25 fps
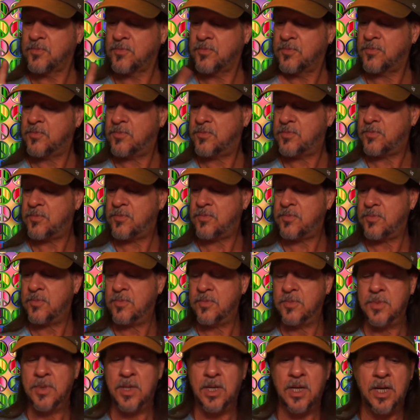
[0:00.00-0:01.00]

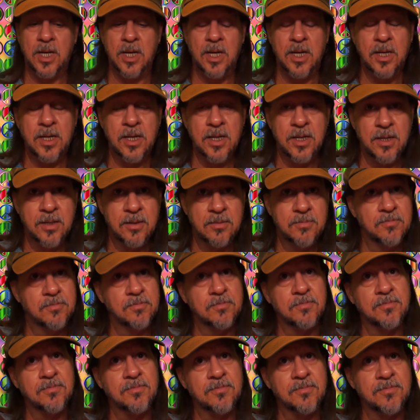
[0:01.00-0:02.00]

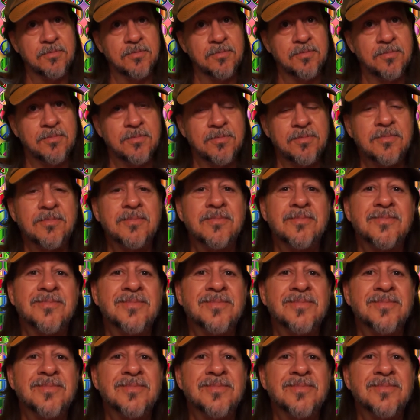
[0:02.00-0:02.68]
[no speech]